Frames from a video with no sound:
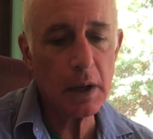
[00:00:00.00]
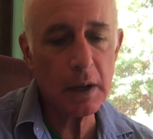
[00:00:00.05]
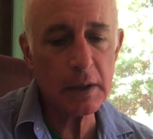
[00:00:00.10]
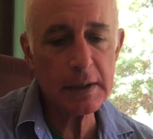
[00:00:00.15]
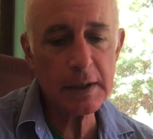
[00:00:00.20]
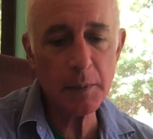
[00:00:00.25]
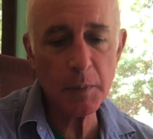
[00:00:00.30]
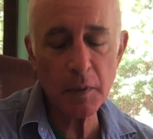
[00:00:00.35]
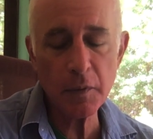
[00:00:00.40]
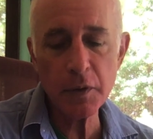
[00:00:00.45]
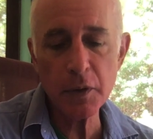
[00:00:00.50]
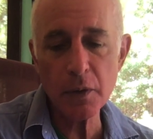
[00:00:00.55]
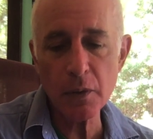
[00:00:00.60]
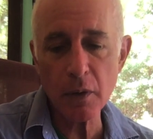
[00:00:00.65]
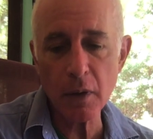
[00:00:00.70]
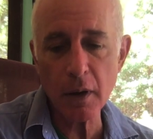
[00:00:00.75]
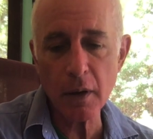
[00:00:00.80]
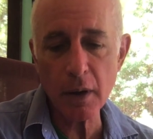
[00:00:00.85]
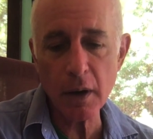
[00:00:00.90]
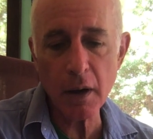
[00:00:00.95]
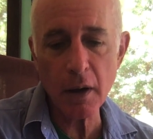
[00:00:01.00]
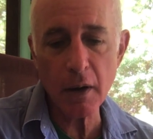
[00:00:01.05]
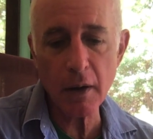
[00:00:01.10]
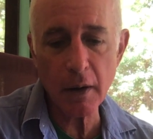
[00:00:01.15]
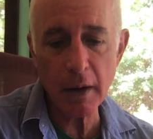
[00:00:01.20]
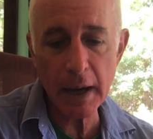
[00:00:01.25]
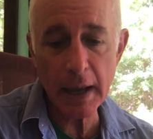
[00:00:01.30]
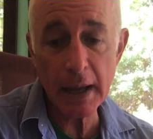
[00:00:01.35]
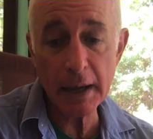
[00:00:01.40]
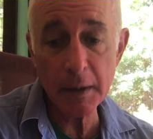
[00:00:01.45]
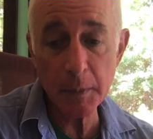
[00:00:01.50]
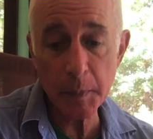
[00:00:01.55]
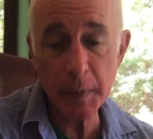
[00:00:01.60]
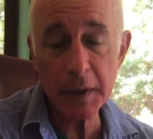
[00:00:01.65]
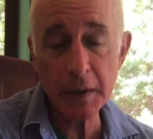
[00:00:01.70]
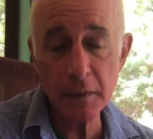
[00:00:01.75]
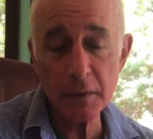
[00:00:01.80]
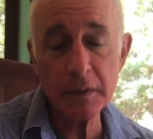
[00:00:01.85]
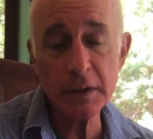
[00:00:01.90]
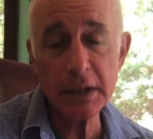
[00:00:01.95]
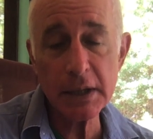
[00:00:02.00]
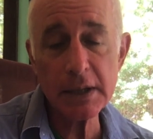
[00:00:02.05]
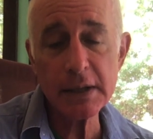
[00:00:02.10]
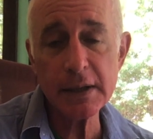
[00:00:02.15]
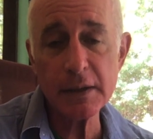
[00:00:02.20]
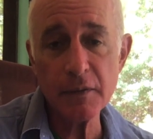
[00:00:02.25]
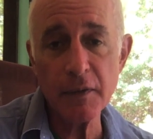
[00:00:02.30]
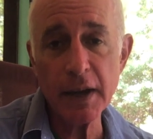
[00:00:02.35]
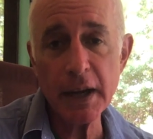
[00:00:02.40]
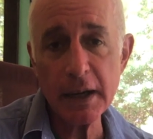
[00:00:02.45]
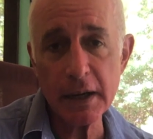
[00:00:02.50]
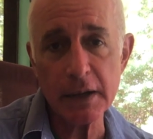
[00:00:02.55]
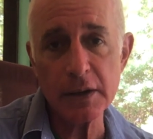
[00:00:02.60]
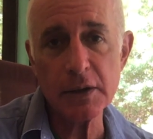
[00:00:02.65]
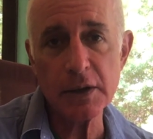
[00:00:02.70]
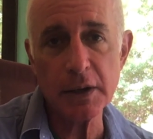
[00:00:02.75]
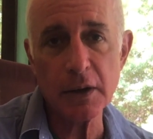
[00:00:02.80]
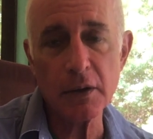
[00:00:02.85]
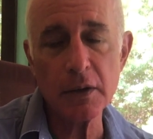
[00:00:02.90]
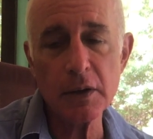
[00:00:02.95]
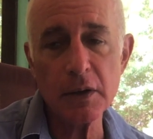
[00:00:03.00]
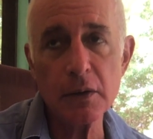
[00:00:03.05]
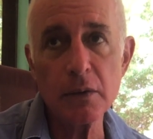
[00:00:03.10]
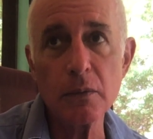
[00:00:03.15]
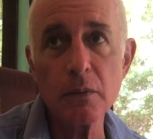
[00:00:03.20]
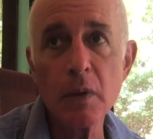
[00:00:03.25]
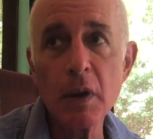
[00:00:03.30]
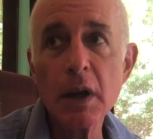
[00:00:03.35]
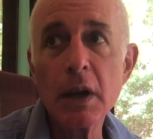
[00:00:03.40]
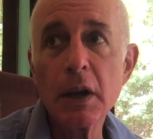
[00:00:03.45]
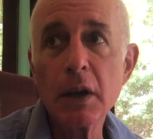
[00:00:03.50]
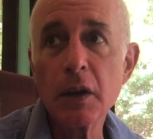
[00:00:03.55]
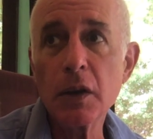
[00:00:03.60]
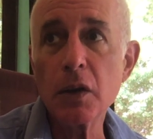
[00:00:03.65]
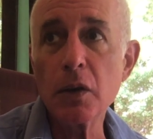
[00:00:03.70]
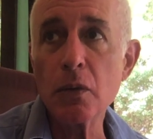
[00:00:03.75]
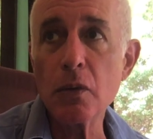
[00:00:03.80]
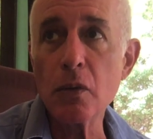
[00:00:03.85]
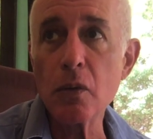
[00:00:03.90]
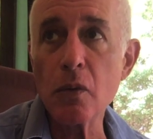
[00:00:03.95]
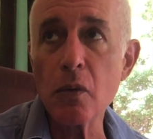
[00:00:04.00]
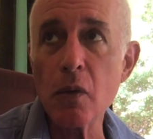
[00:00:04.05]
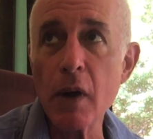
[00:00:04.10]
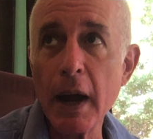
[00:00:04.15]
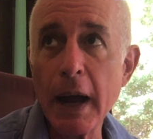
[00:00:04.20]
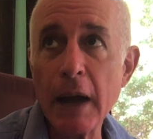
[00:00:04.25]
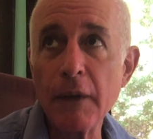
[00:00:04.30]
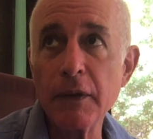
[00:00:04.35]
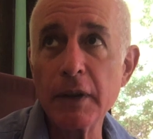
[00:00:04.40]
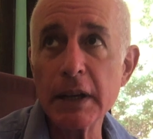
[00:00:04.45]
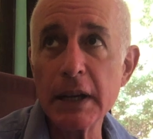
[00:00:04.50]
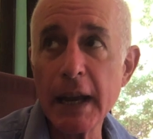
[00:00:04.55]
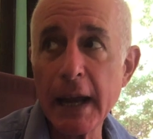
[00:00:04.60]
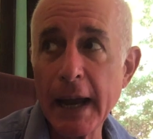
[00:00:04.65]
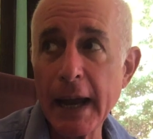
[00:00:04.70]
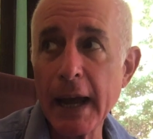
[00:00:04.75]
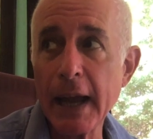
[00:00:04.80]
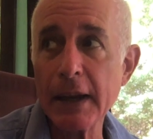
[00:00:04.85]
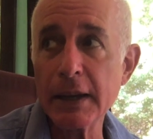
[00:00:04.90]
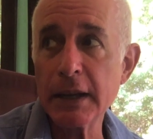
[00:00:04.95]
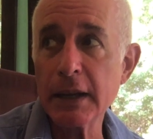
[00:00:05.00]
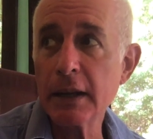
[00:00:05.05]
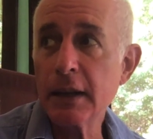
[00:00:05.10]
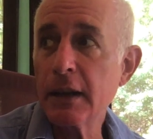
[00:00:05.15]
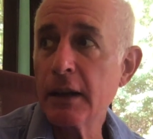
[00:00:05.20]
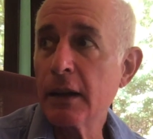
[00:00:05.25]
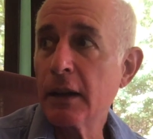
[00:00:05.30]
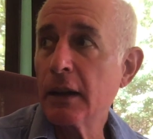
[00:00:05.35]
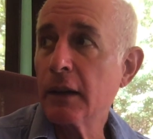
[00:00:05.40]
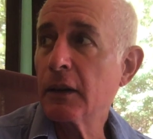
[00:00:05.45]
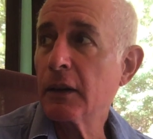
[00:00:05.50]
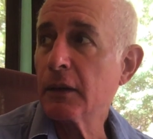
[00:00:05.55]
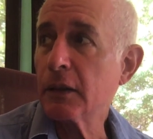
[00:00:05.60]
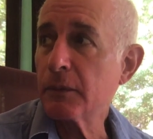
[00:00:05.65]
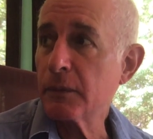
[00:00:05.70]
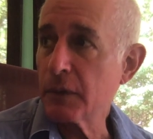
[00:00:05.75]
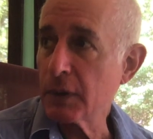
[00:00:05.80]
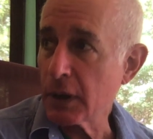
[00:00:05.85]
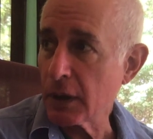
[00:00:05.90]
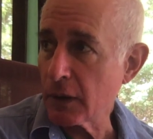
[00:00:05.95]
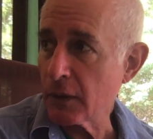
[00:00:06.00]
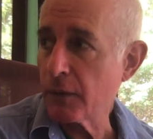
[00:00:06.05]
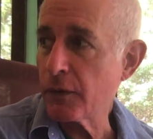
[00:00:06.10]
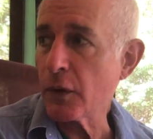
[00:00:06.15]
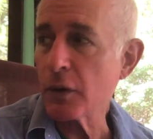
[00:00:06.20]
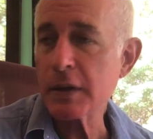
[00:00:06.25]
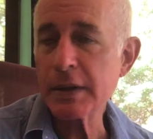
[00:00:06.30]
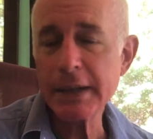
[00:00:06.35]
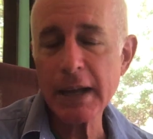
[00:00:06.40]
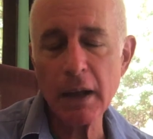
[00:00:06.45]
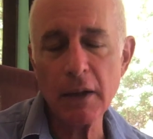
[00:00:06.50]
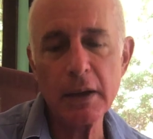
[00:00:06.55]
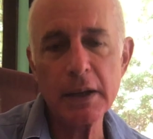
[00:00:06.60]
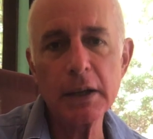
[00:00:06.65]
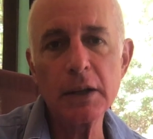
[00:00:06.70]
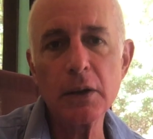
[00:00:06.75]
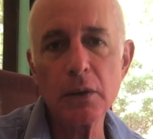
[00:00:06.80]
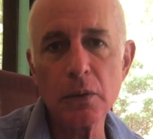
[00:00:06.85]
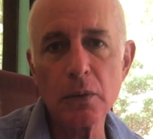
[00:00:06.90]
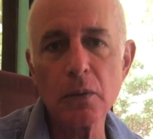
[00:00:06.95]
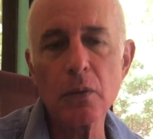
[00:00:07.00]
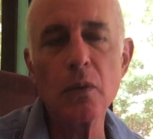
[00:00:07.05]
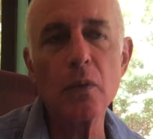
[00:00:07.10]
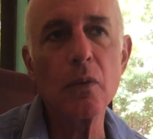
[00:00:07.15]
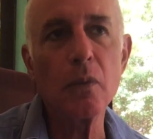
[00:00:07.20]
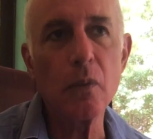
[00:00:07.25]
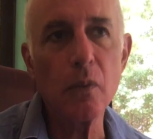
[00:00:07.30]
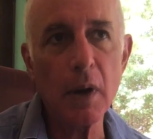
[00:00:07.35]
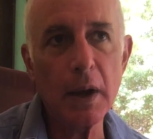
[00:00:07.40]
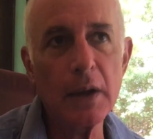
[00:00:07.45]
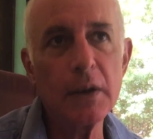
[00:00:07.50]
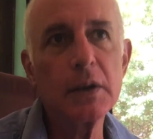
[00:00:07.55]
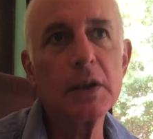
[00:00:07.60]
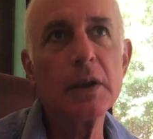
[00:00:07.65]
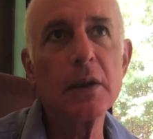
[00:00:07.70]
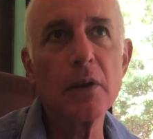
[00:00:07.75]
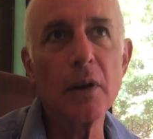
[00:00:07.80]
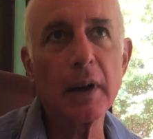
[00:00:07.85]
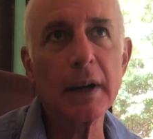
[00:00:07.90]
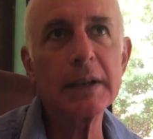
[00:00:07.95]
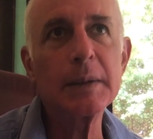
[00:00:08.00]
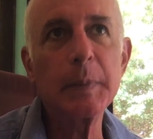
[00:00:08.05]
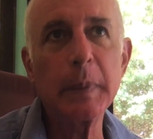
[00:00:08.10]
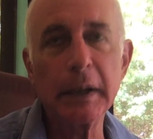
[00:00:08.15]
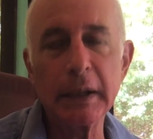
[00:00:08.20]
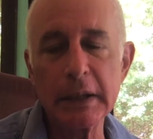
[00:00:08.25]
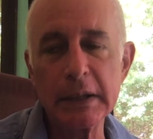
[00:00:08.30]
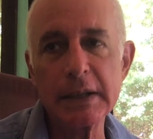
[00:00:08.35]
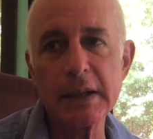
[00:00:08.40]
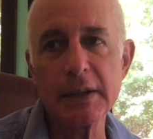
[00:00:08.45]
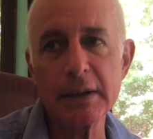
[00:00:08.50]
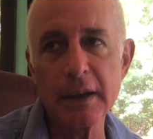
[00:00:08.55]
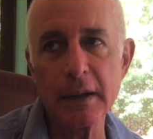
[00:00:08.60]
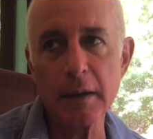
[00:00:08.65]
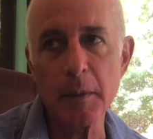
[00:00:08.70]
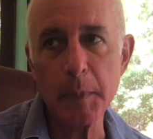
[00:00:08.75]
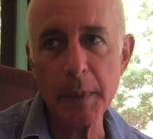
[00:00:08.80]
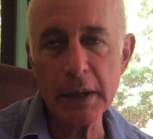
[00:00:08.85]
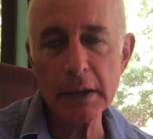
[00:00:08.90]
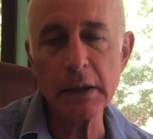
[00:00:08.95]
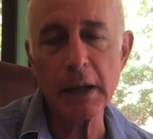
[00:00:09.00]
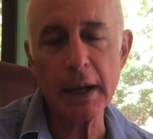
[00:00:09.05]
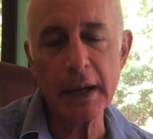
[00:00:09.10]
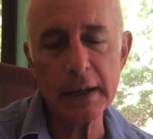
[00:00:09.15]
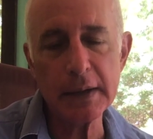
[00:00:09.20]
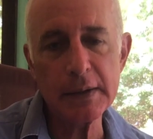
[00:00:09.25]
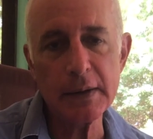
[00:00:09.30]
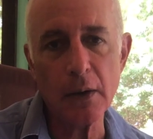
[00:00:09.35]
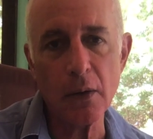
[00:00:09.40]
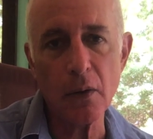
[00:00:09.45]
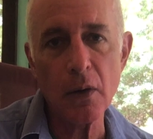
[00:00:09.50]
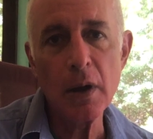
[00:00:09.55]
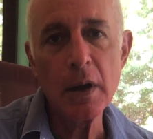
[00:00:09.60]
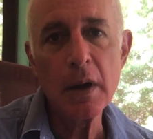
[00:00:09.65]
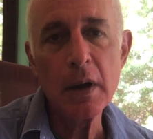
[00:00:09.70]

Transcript: some of you are at a bit of a disadvantage. You haven't had folks telling you what your experience is going to be like. So,